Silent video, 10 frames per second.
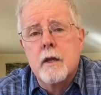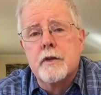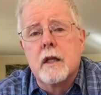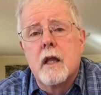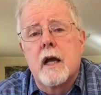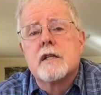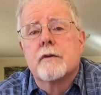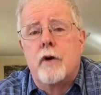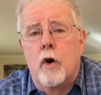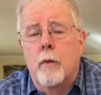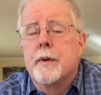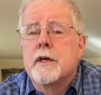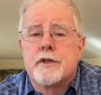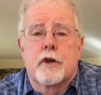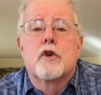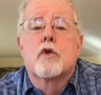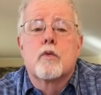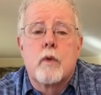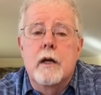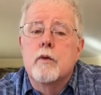The Alliance of Hope is a
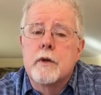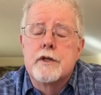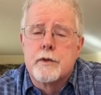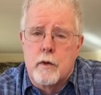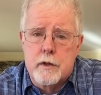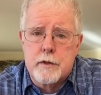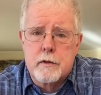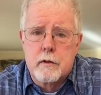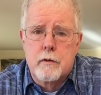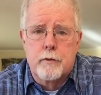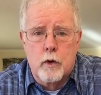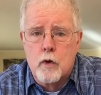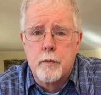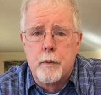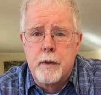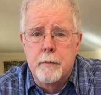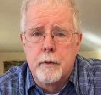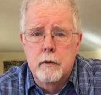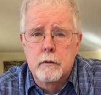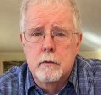great resource for a group of
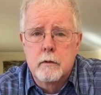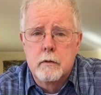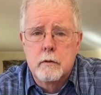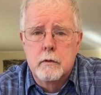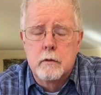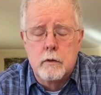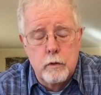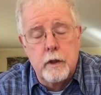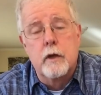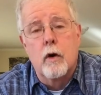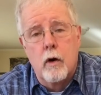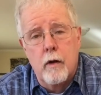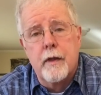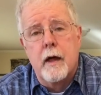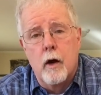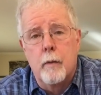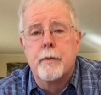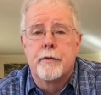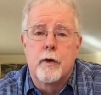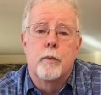people who need all the
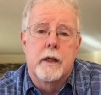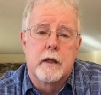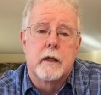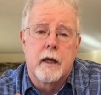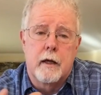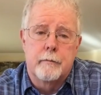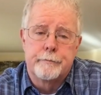help that we can get.